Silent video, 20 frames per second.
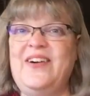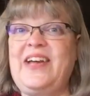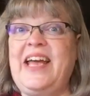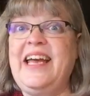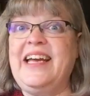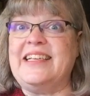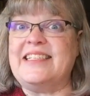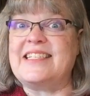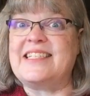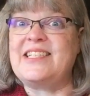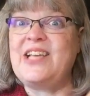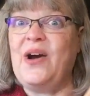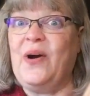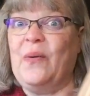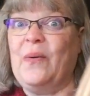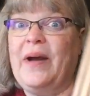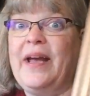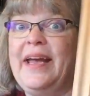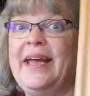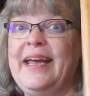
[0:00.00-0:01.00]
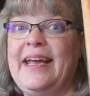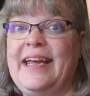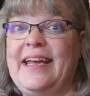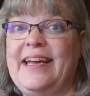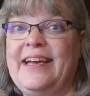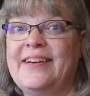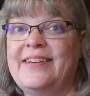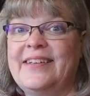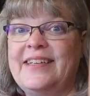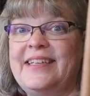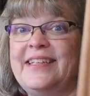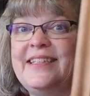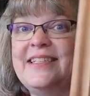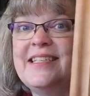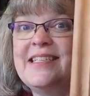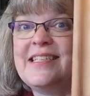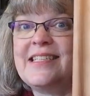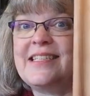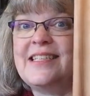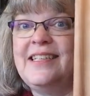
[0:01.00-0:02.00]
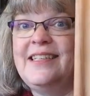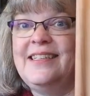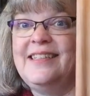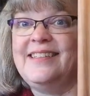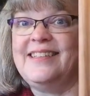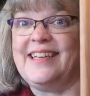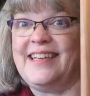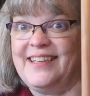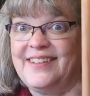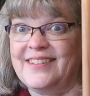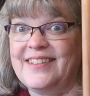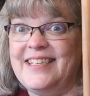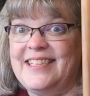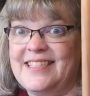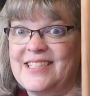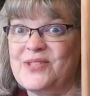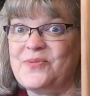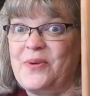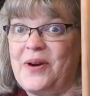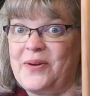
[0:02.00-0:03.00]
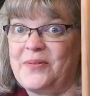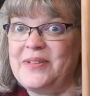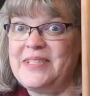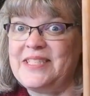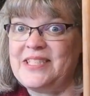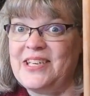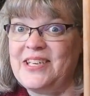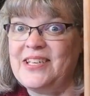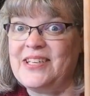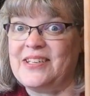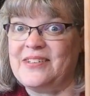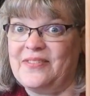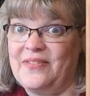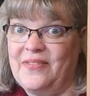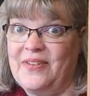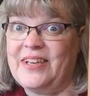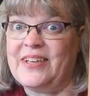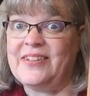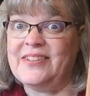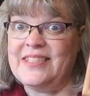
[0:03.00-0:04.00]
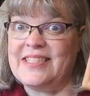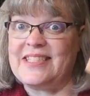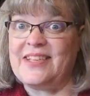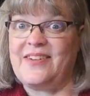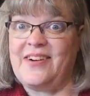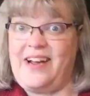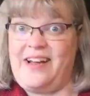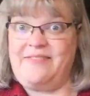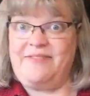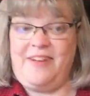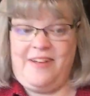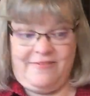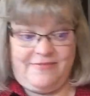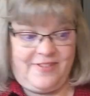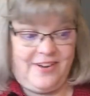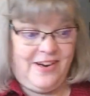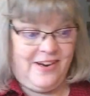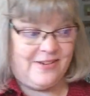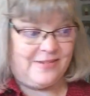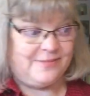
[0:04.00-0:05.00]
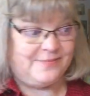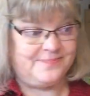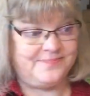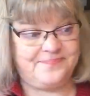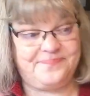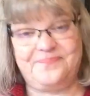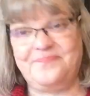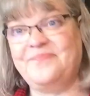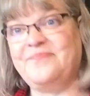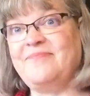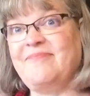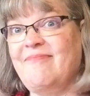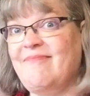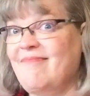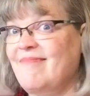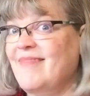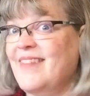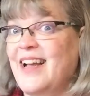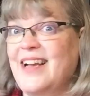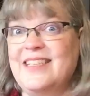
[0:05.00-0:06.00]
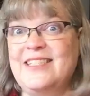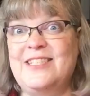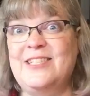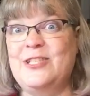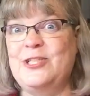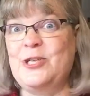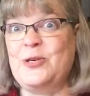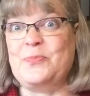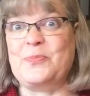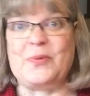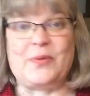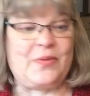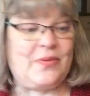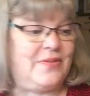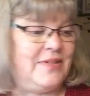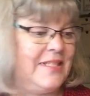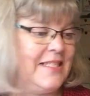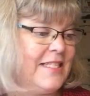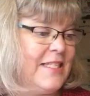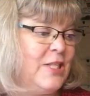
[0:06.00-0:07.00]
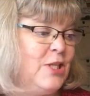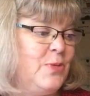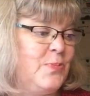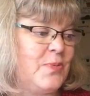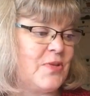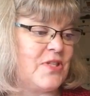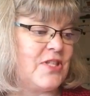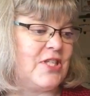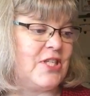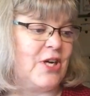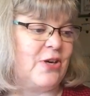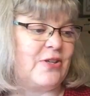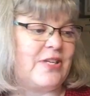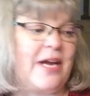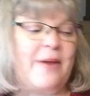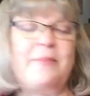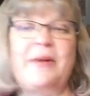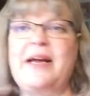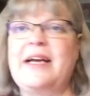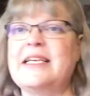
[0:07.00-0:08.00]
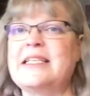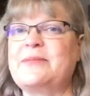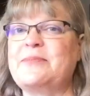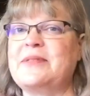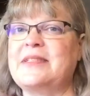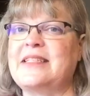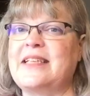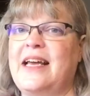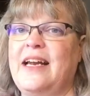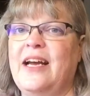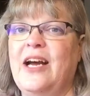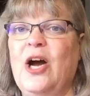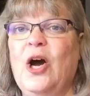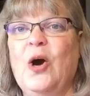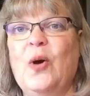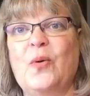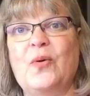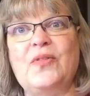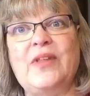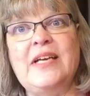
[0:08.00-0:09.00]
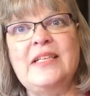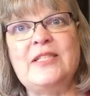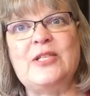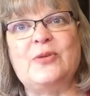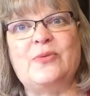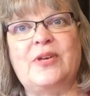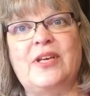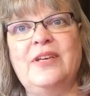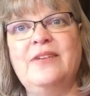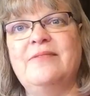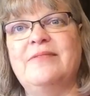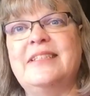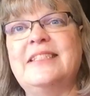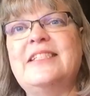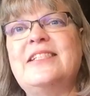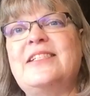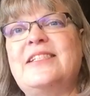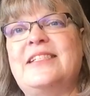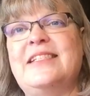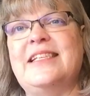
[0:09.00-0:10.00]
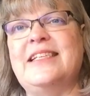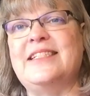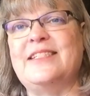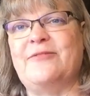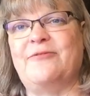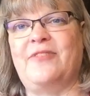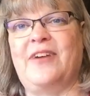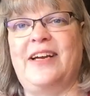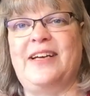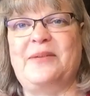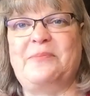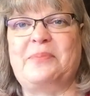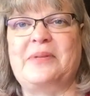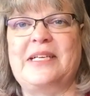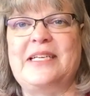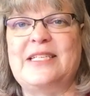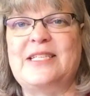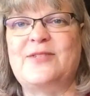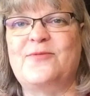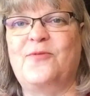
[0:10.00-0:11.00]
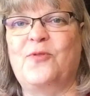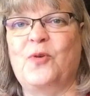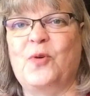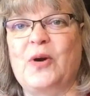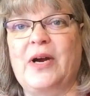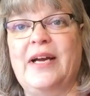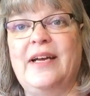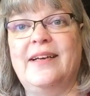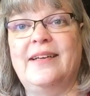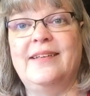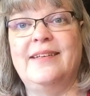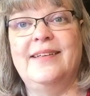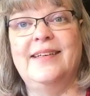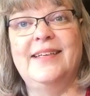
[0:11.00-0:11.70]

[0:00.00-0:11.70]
okay, so here is here is where we started. Where is our FFO super, super stoked. And my husband said, well, that's so cute. We just need to find a place for it